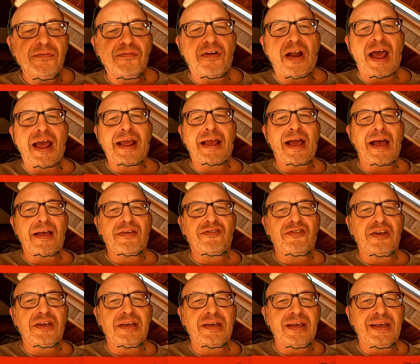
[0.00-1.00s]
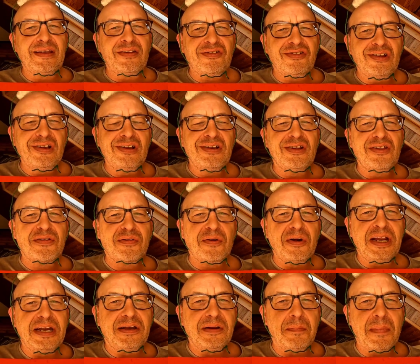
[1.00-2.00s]
fly casting is
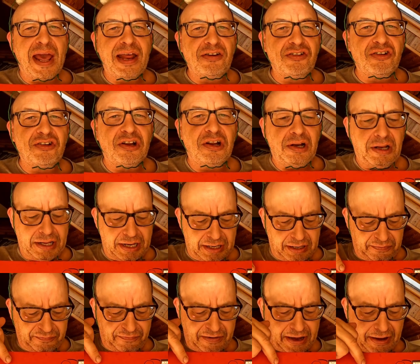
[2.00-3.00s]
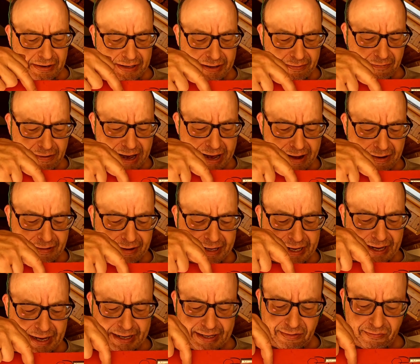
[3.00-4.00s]
three-dimensional, and it
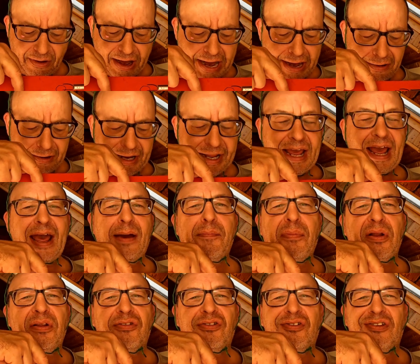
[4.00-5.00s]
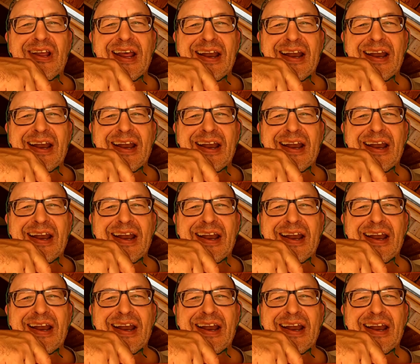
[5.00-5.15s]
rarely happens